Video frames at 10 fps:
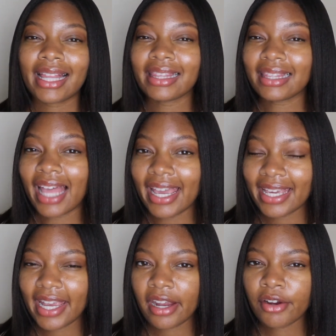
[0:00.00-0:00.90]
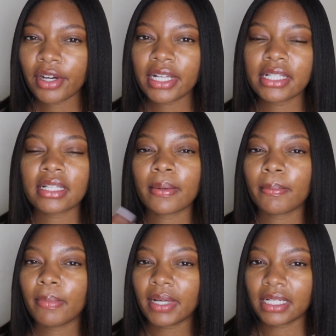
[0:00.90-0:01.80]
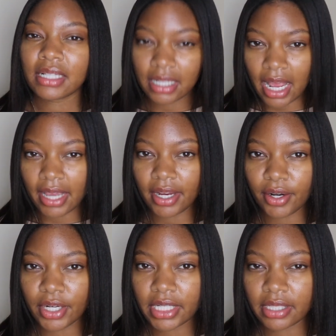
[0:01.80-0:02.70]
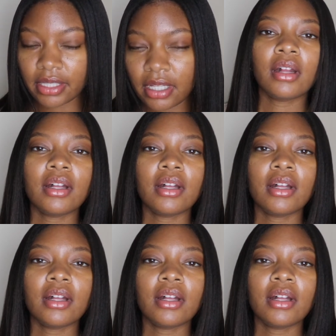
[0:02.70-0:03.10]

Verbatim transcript: like hair grease but it's not hair grease